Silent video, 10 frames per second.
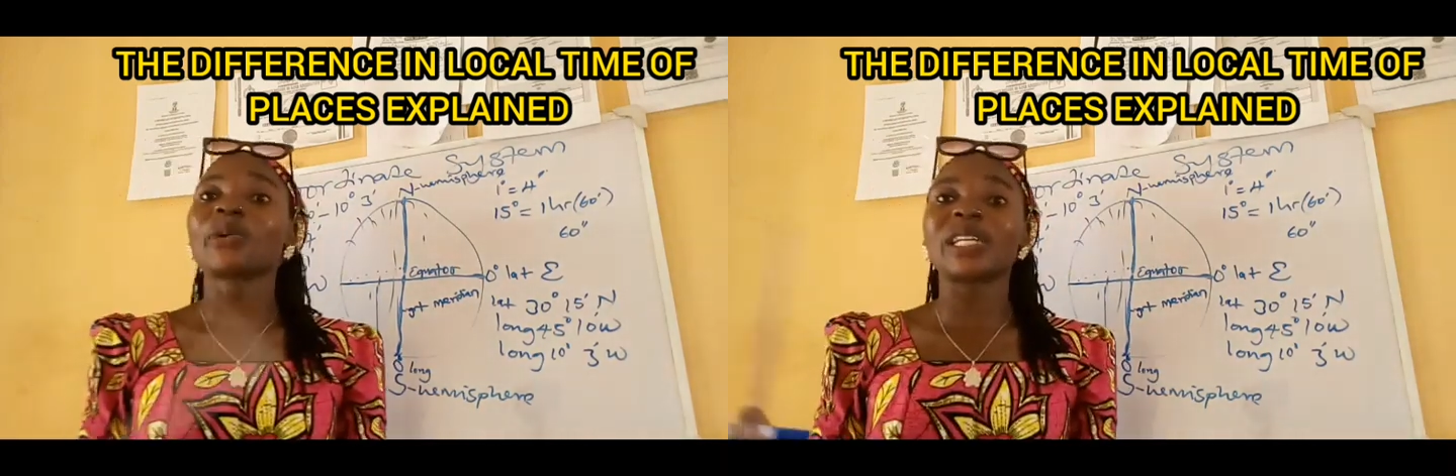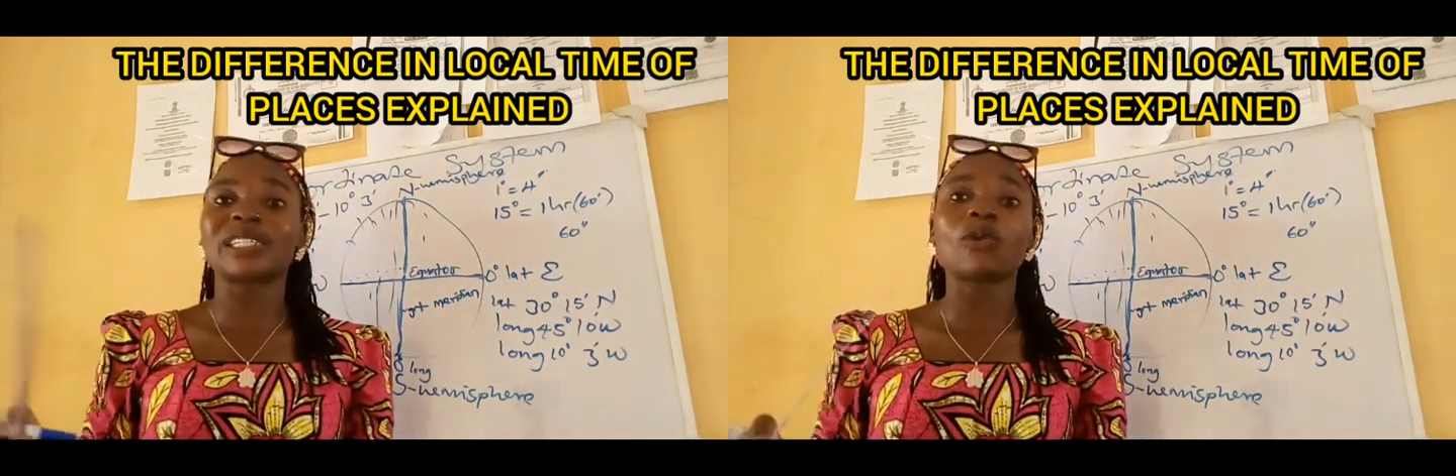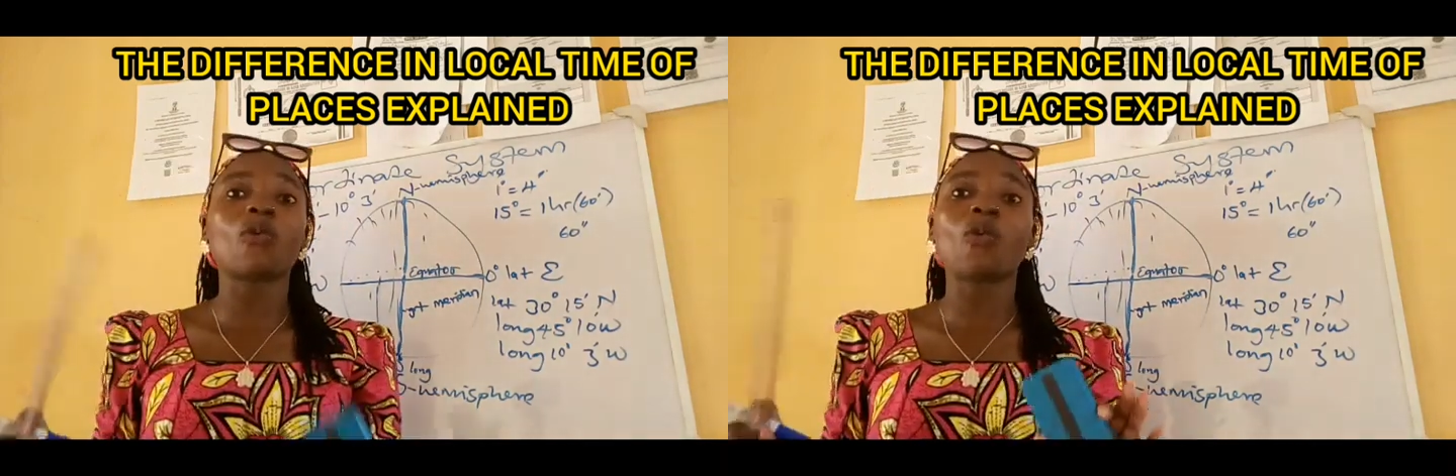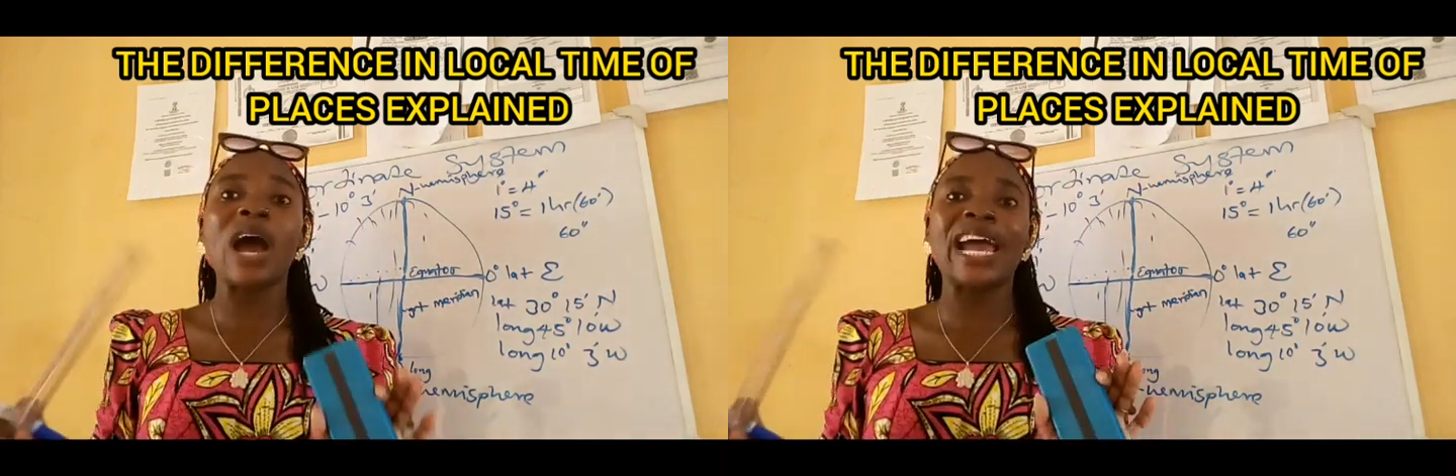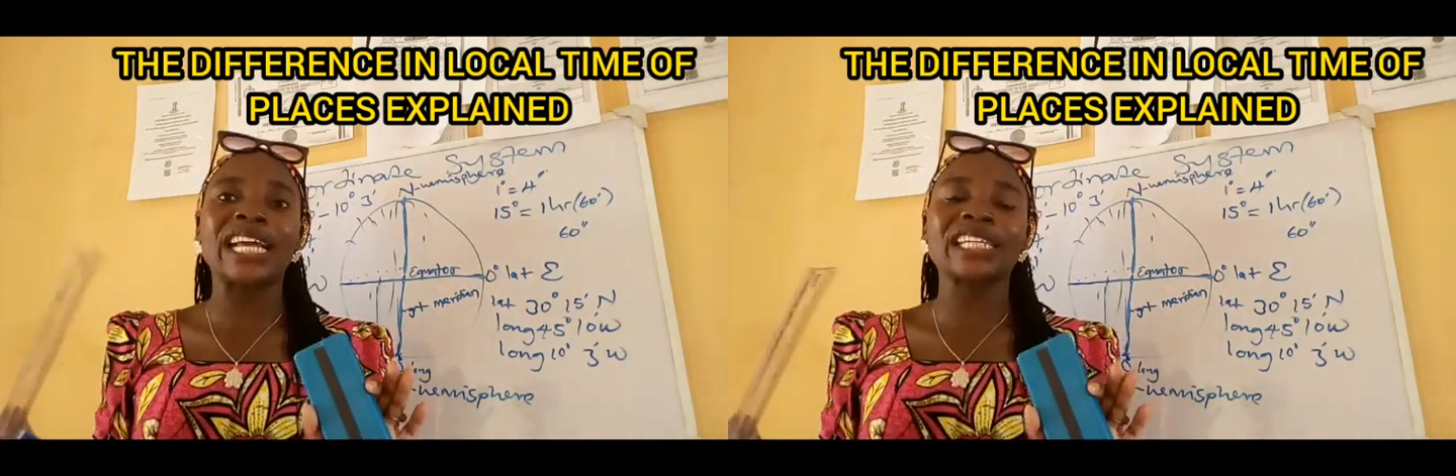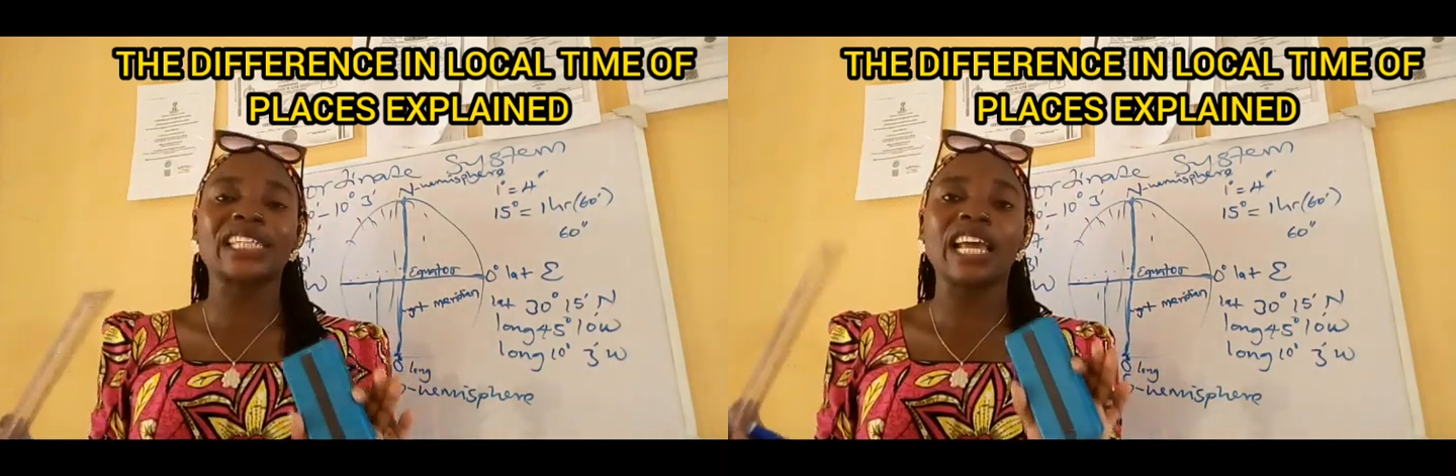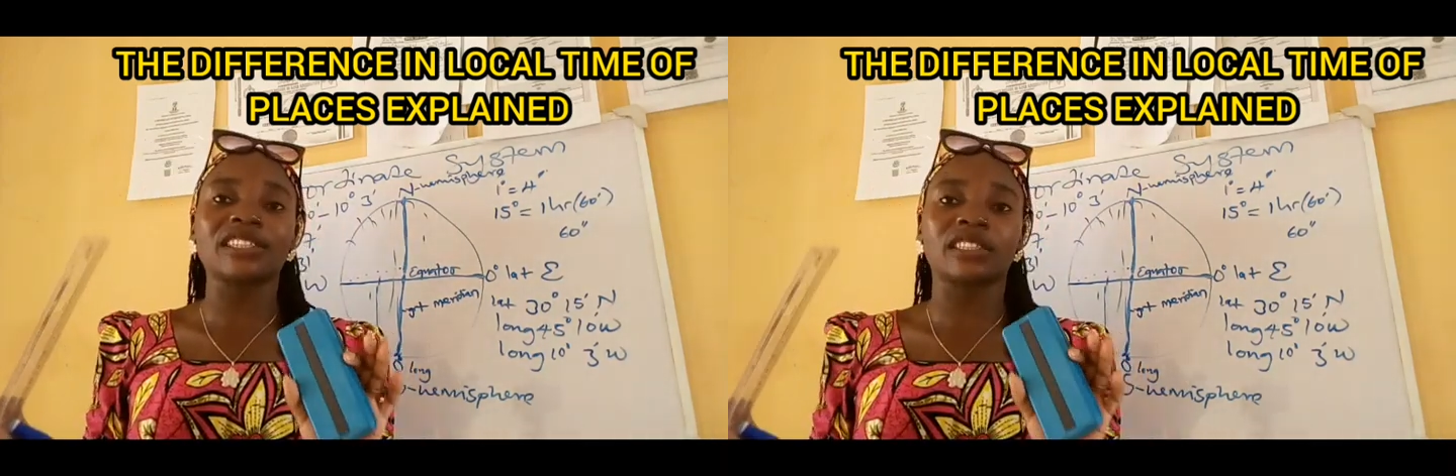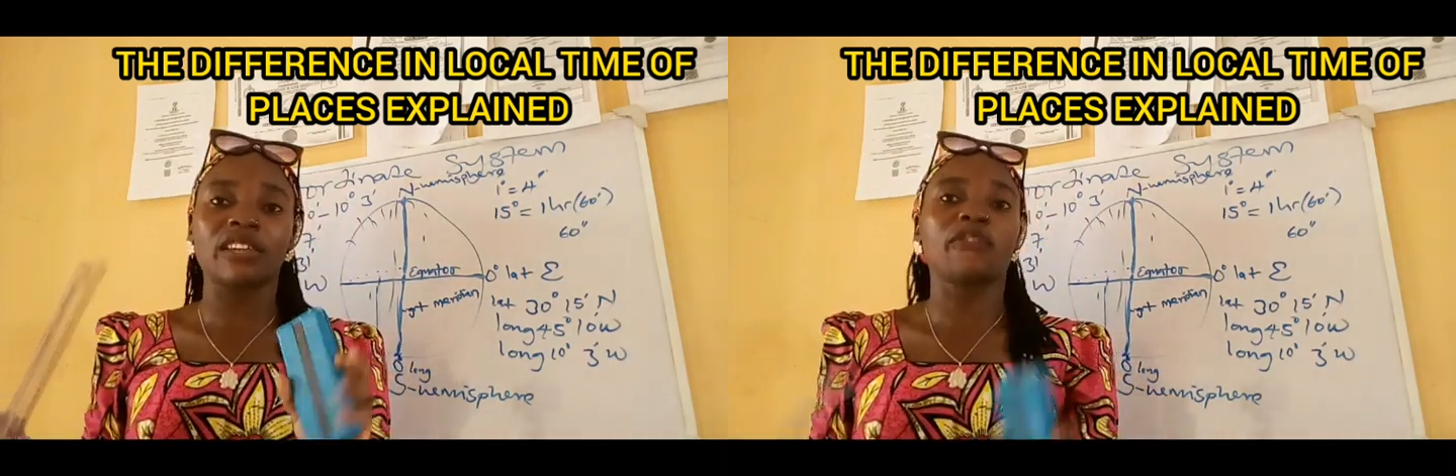reason why there
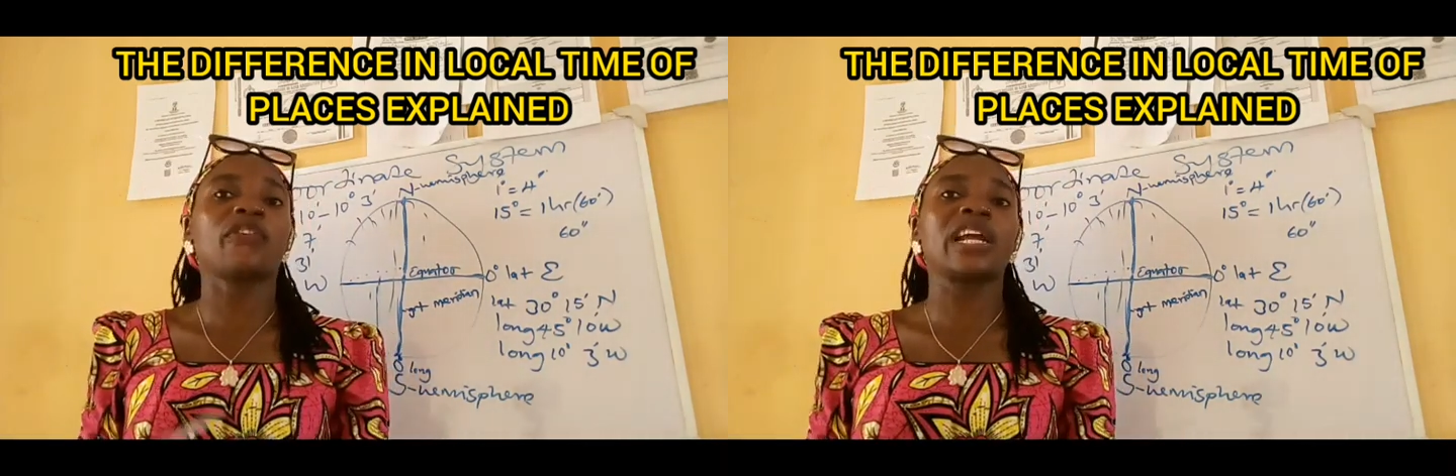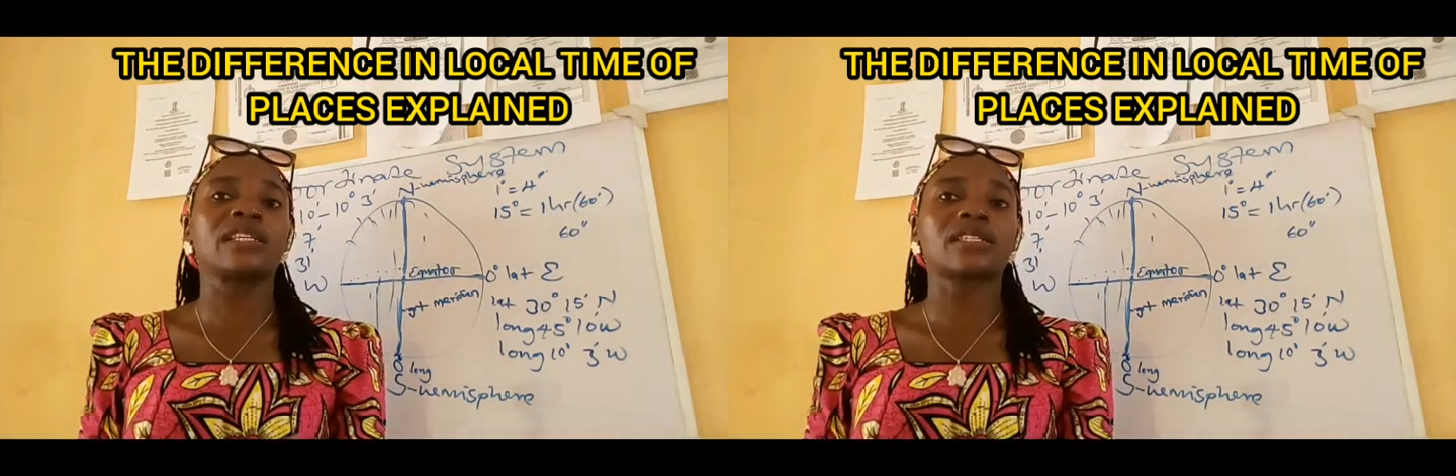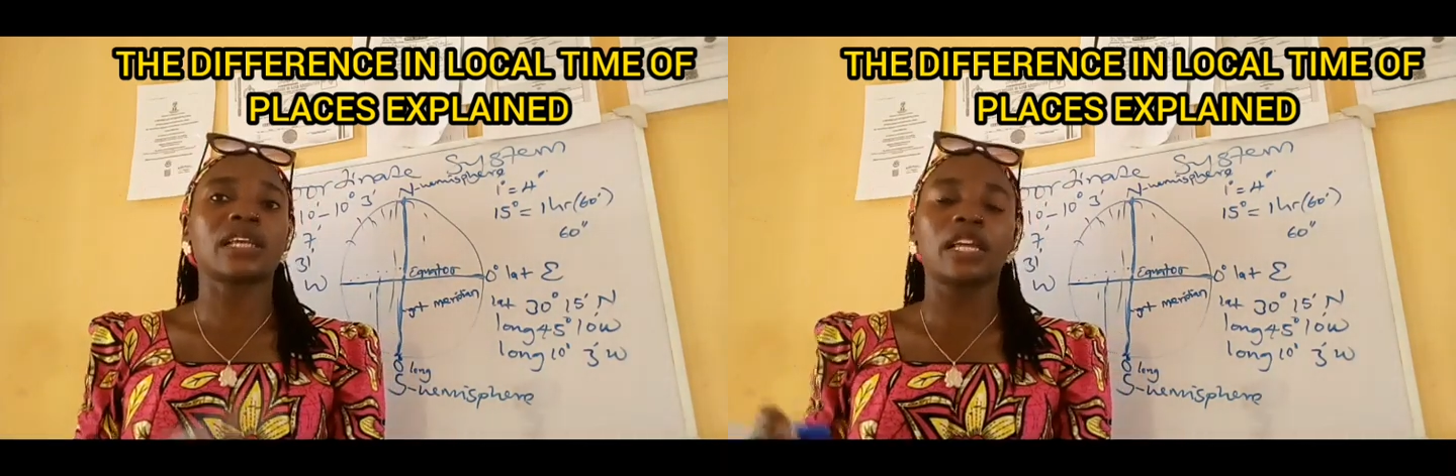is difference